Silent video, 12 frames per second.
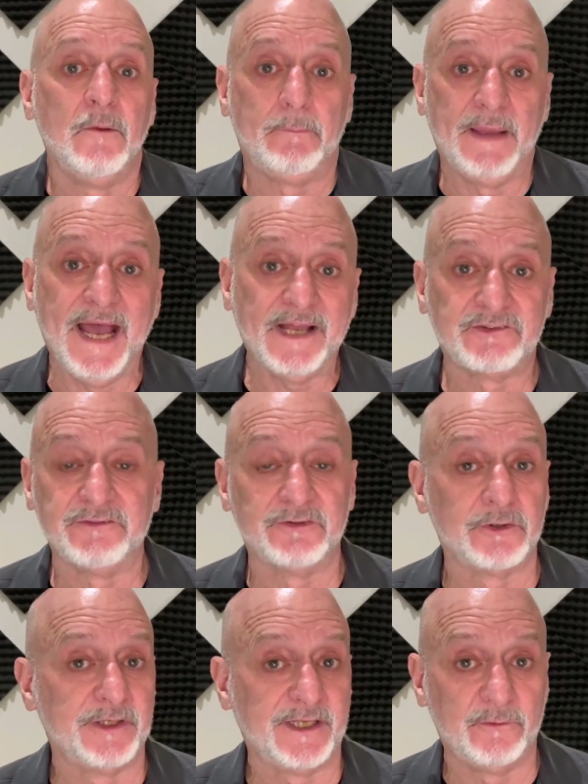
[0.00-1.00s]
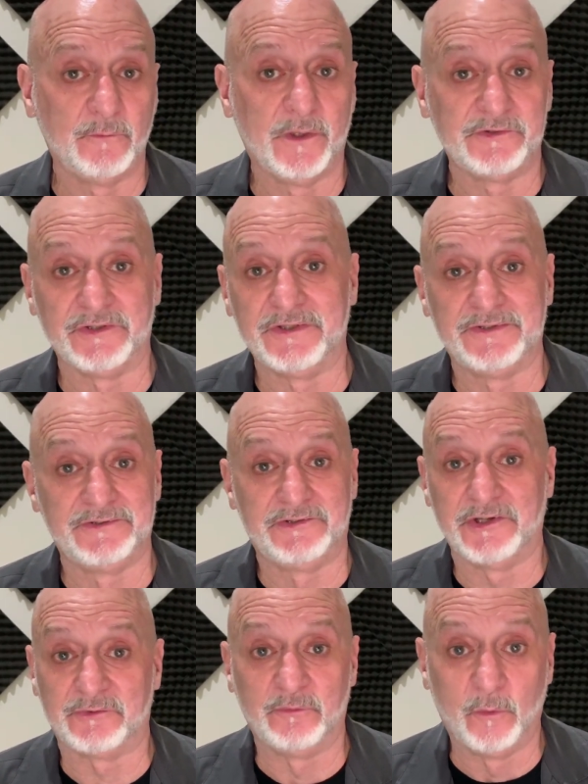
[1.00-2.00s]
passive learning wasn't
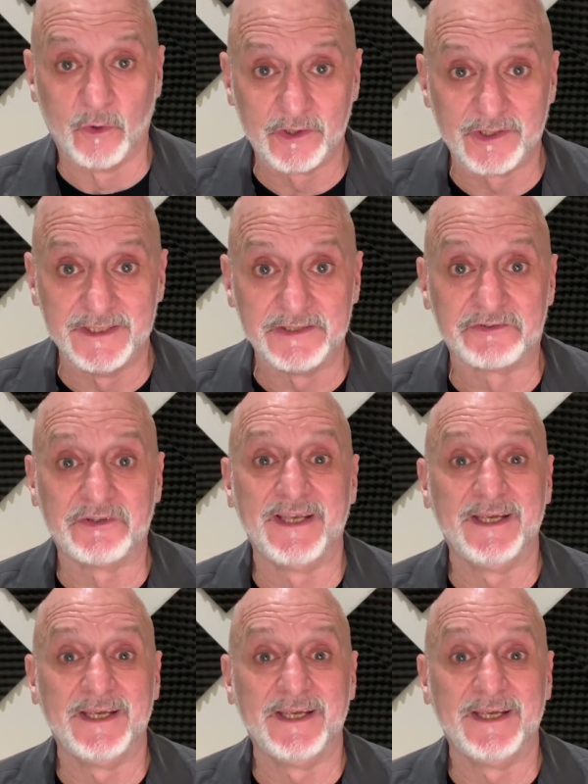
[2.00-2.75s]
just worthless,